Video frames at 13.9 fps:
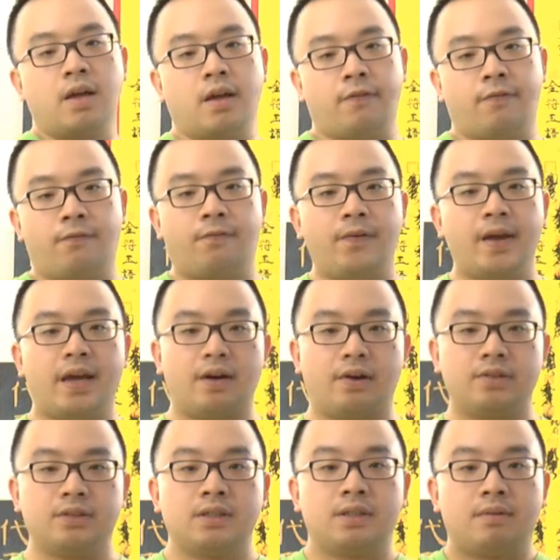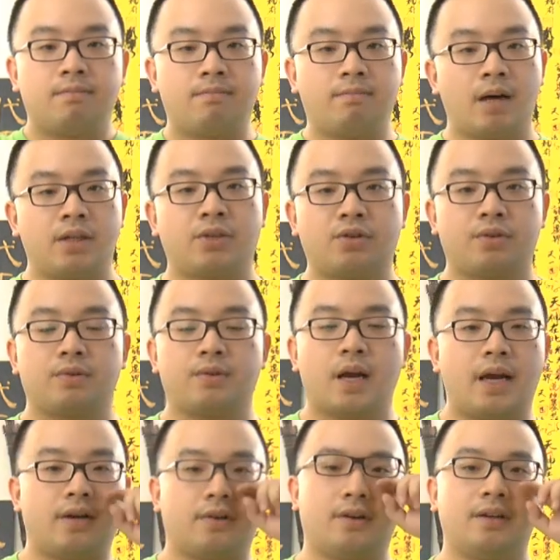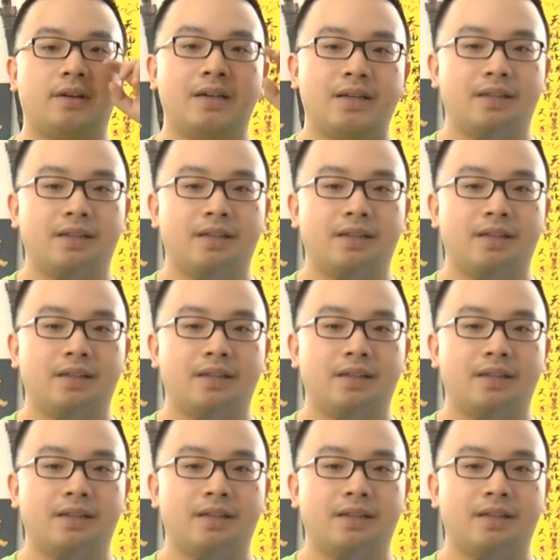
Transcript: It feels much lighter